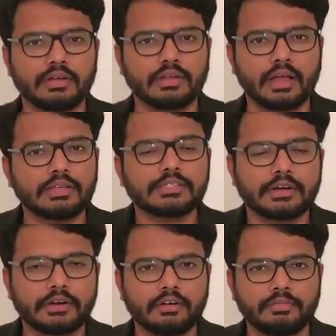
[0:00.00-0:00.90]

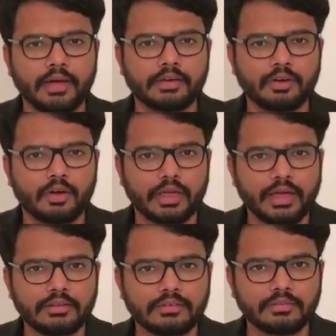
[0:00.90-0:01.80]
culturing of
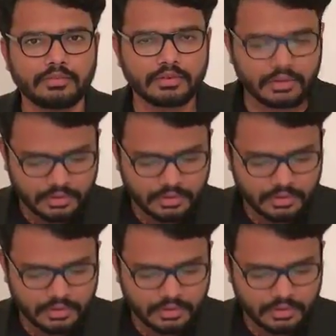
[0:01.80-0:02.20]
microorganisms?